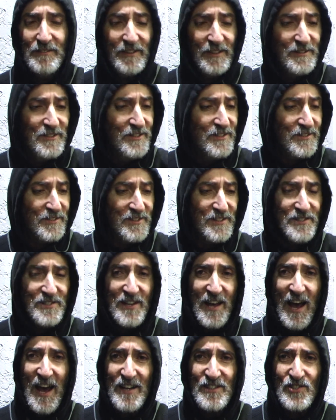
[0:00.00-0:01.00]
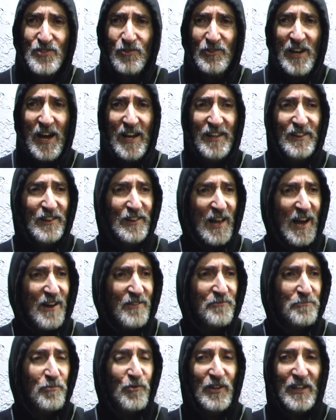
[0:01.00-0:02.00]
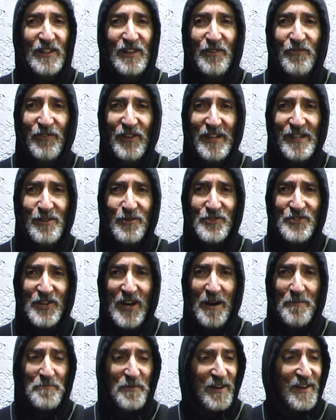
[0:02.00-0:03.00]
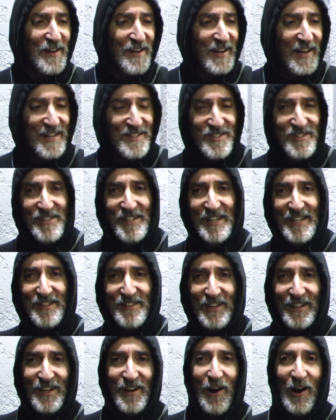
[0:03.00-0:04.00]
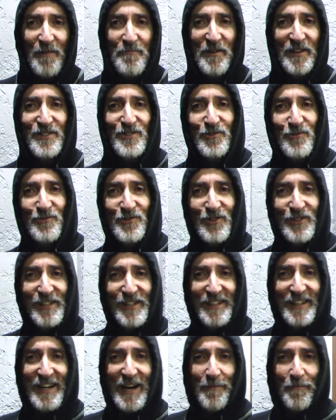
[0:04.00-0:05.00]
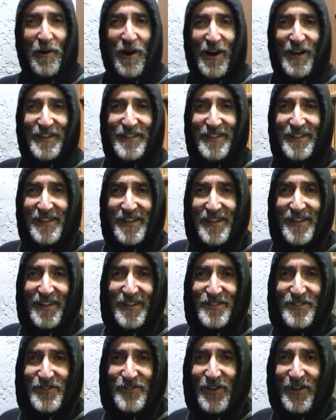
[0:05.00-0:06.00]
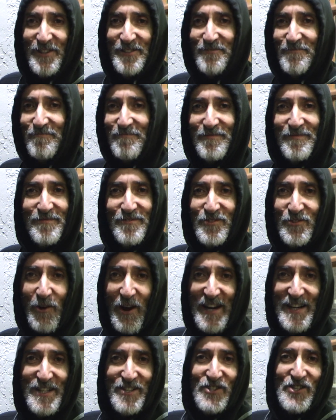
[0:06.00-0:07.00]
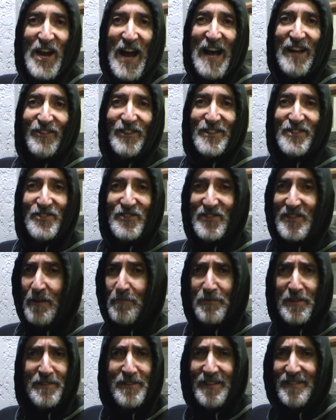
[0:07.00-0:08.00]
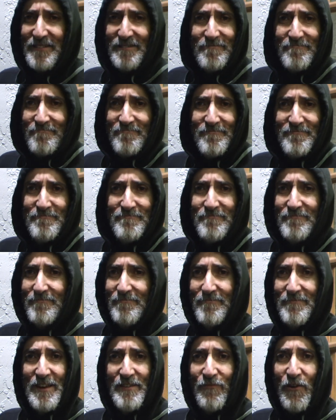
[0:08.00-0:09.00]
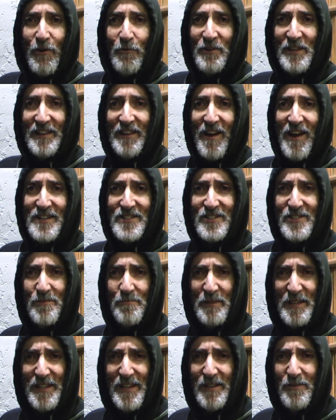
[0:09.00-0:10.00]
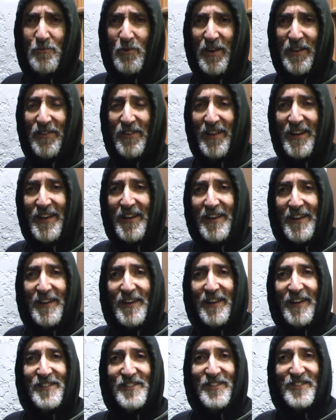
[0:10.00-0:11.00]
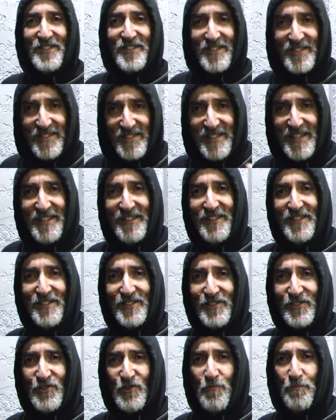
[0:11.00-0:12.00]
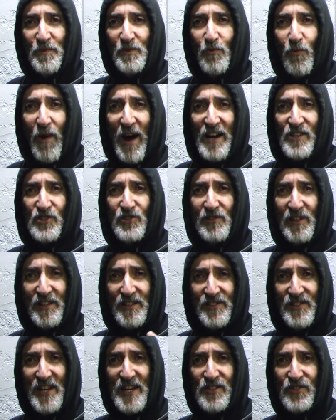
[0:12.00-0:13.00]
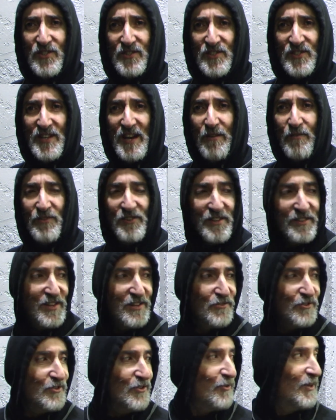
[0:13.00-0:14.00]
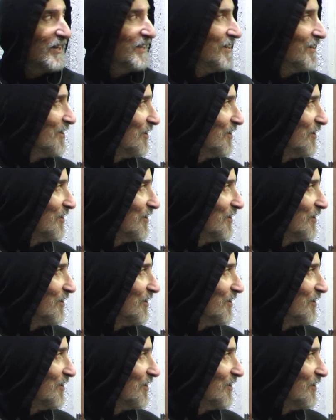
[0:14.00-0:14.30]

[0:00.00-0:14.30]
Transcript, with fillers: It's excellent. I love putting the videos up and seeing the comments, who's going to come on and start trying to challenge something that they've already lost to begin with. And just to see the stupid rationalizations and everything that they're doing.